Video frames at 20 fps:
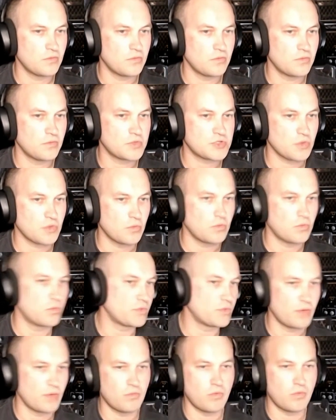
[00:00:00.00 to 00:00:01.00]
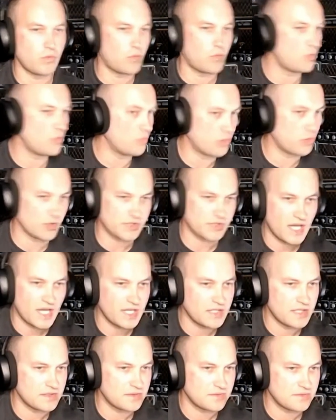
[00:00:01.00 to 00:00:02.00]
So then who brought that?
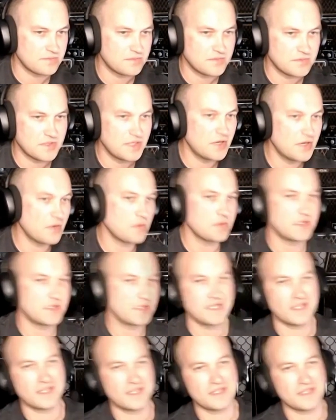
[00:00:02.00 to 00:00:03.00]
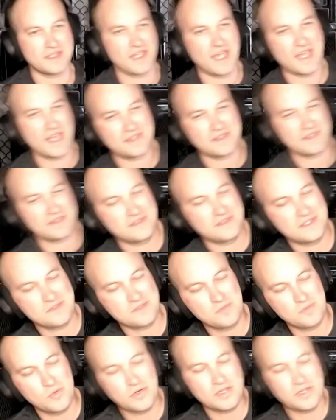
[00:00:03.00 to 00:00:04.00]
You know, like, there's
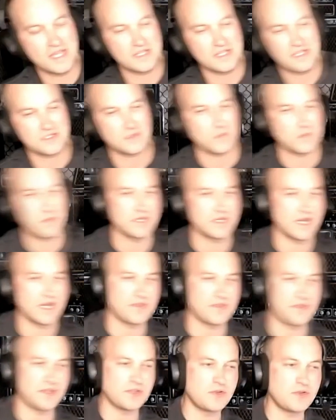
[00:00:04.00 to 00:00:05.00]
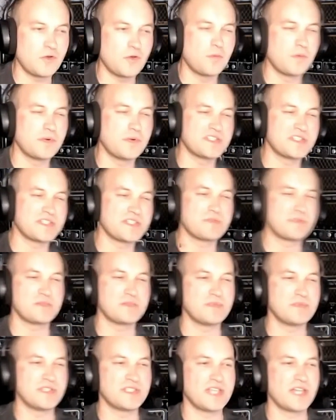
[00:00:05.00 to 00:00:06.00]
more to that story that I think nobody seems to
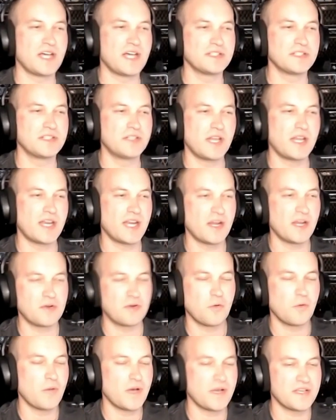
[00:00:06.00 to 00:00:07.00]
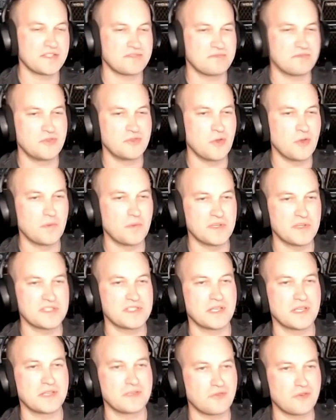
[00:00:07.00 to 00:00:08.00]
be telling, and I don't know why nobody's
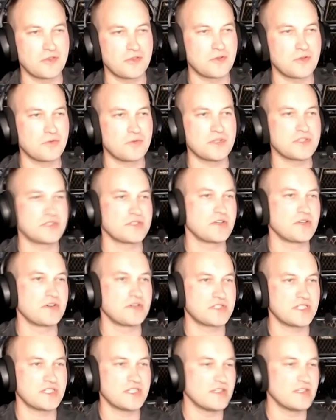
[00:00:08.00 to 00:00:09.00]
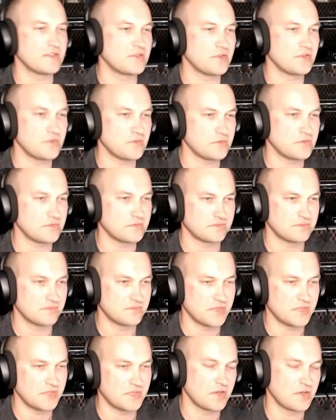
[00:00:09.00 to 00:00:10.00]
done further research into,
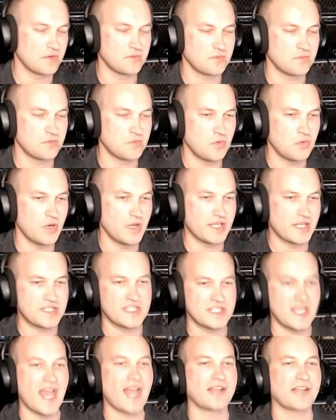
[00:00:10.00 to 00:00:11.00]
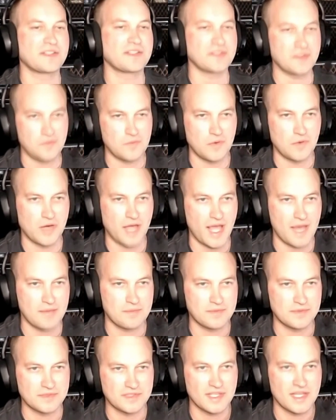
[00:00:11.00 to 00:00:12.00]
you know, exactly what
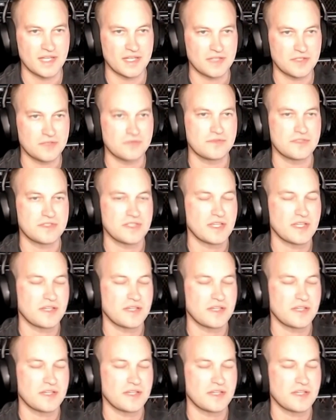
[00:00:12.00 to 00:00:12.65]
happened to that acoustic.